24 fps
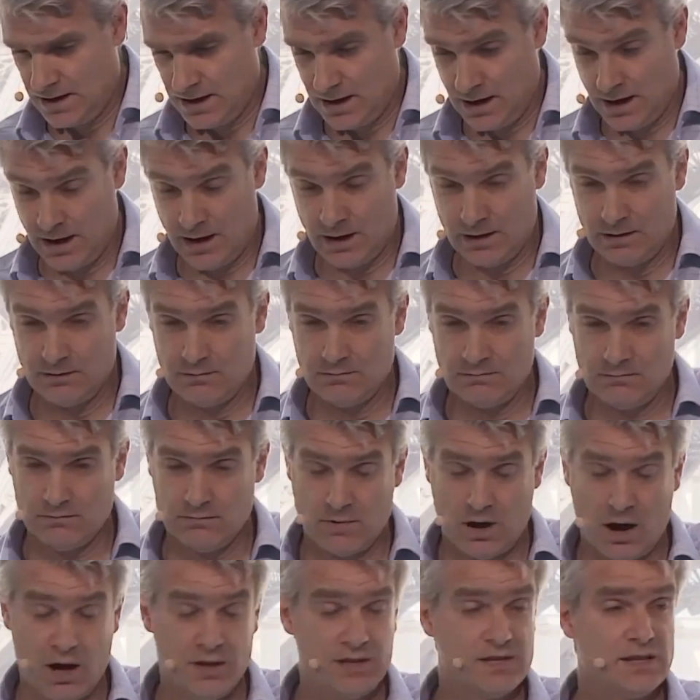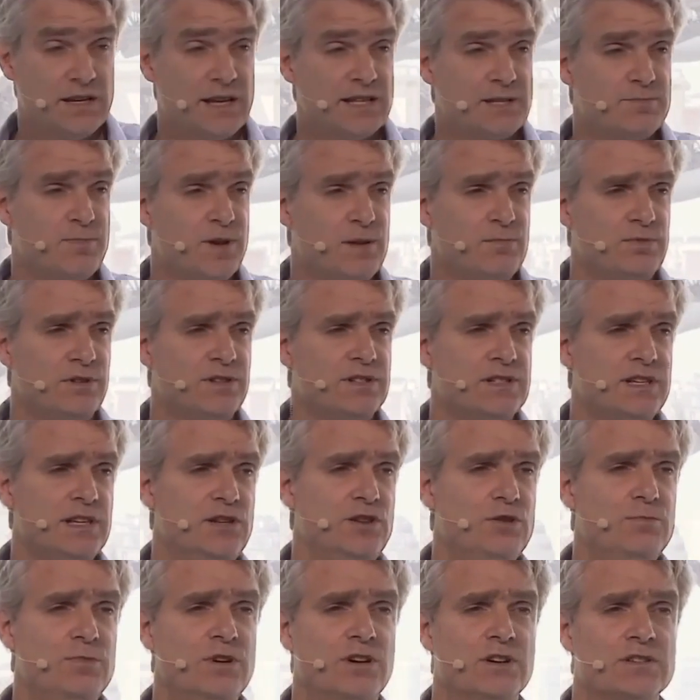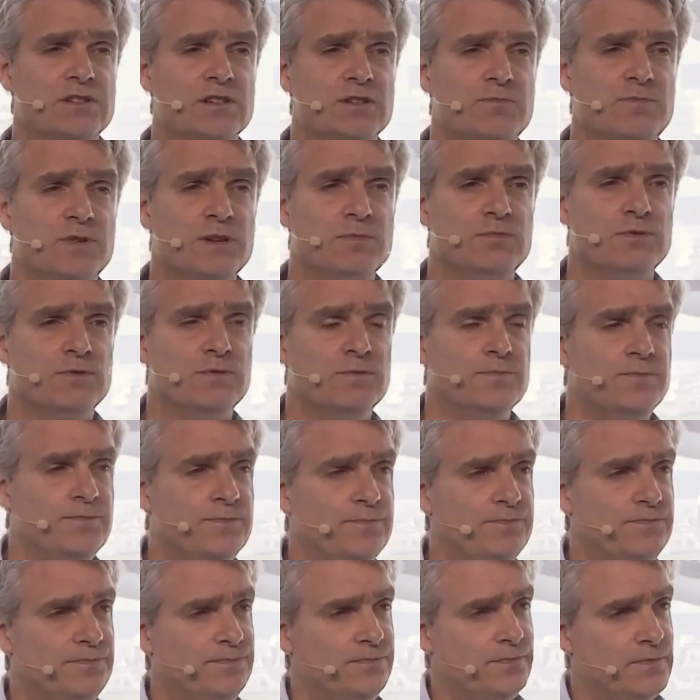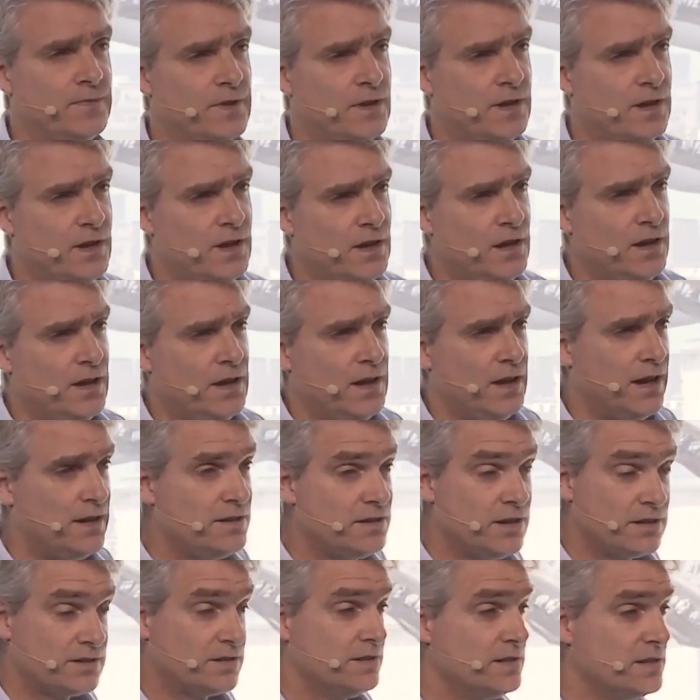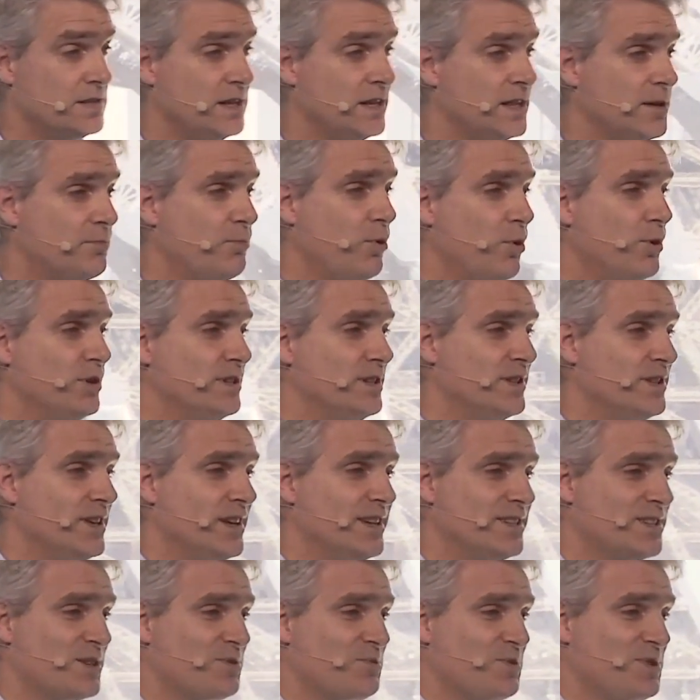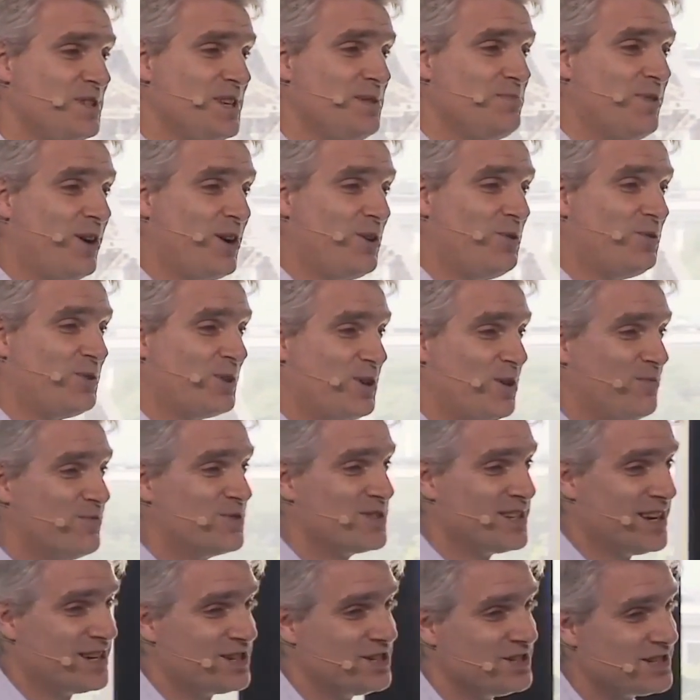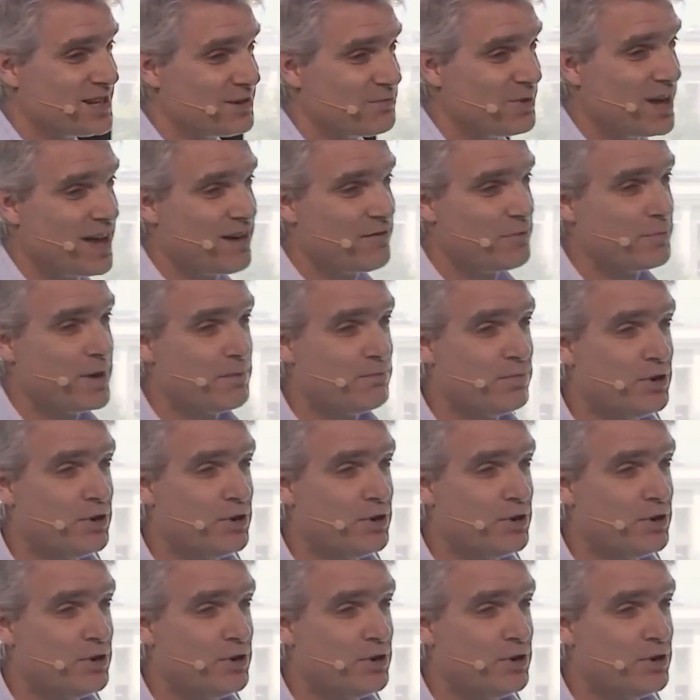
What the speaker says: It isolates people and dehumanizes people. It doesn't see the point in things, as we see by all the conversations that we have about